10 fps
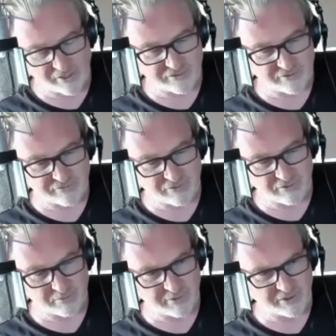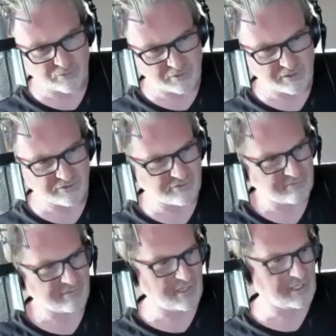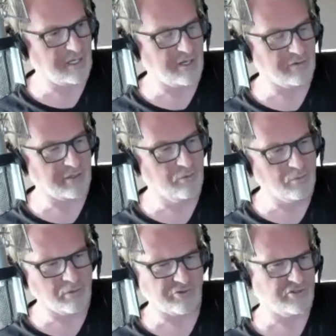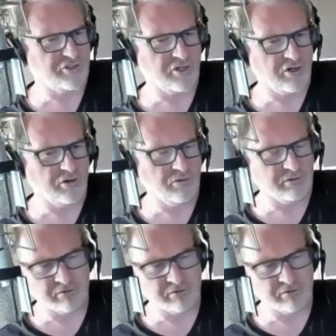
it for a little bit. I said, well, I get like, what's the show?